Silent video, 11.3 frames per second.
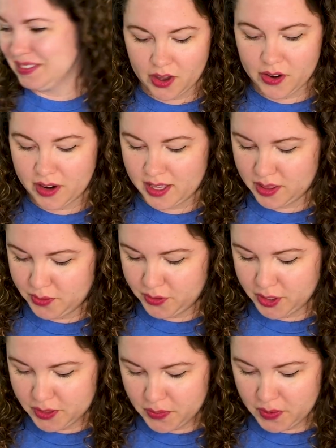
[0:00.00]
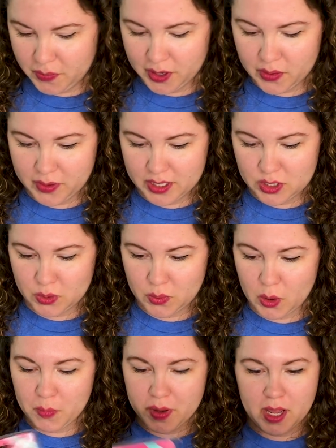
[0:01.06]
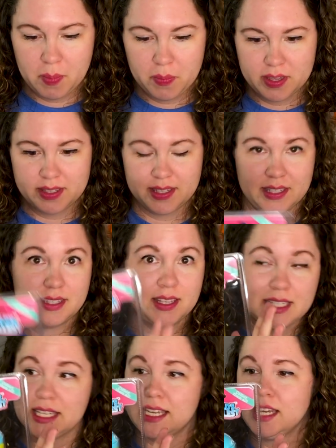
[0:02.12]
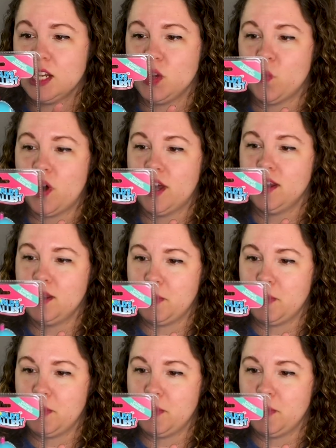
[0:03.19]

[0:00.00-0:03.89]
All right, the first one we're going to open up is this teeny one.